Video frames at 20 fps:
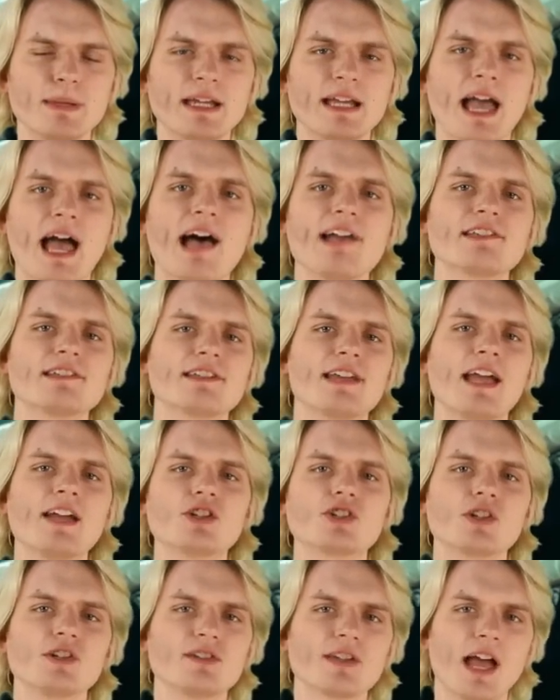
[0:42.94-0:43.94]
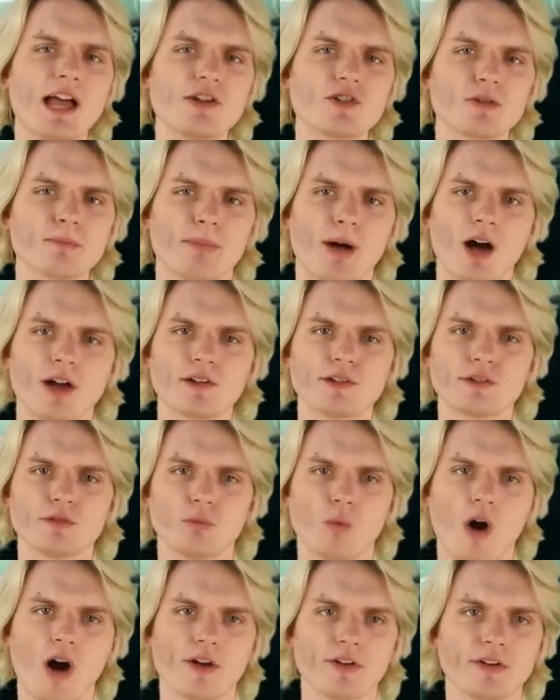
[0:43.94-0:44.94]
being a hesitation to enter bodies
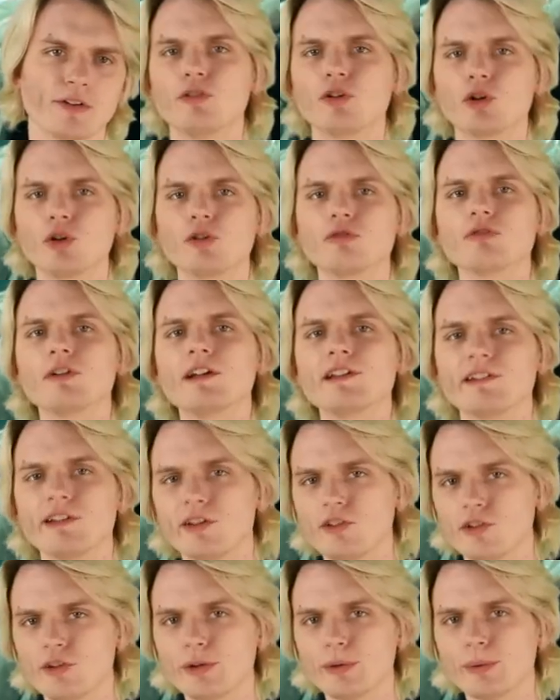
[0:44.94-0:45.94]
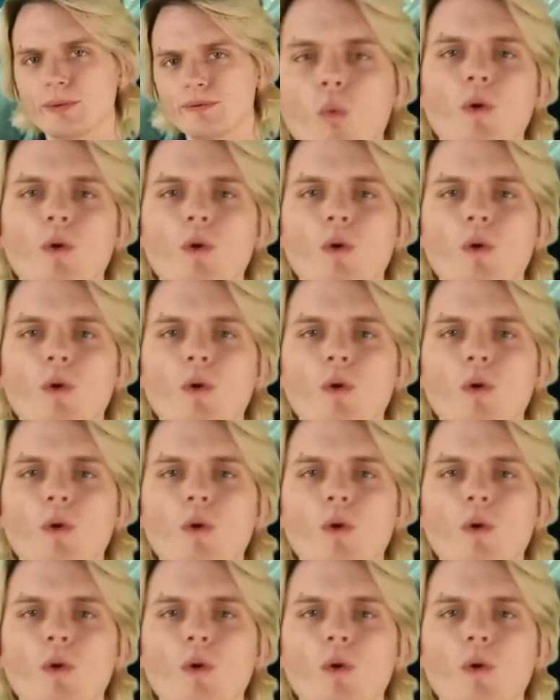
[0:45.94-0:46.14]
of water, for good reason too.